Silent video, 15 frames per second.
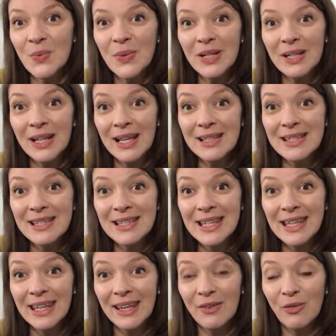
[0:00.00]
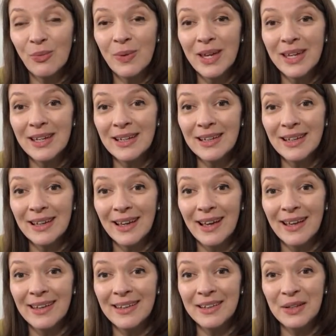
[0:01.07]
let's see if we can,
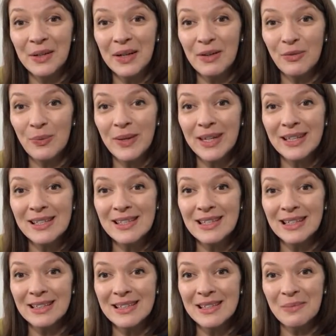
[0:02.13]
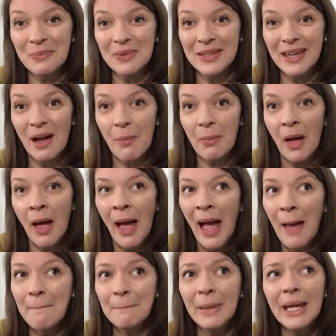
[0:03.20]
you know, if we can set something up.
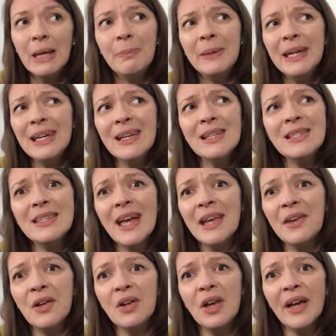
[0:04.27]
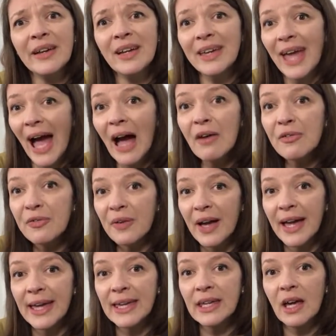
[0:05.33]
Maybe is there not like a
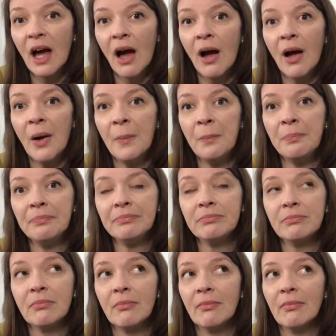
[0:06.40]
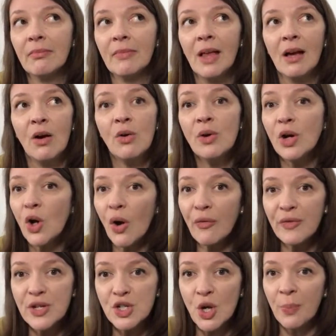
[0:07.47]
cafe or a
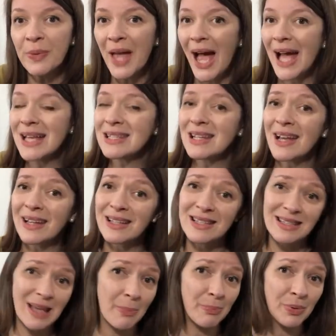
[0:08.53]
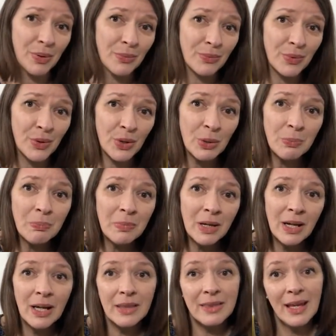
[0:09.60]
coffee shop that has like a separate room
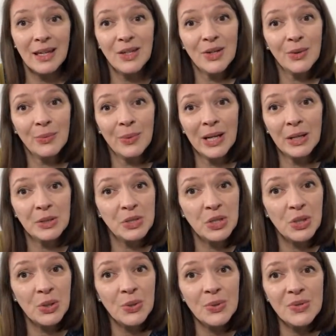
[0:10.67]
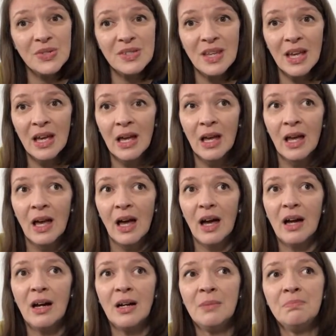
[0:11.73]
that we could use?
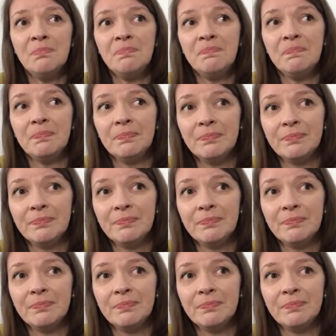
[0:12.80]
You